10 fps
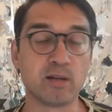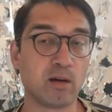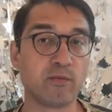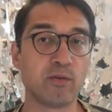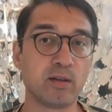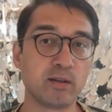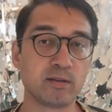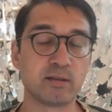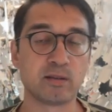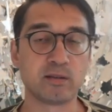Now, if you think
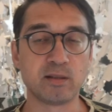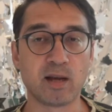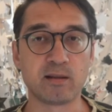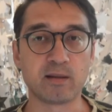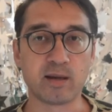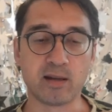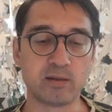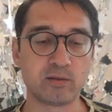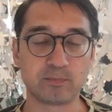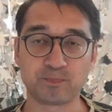this is not the
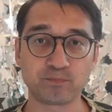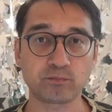case,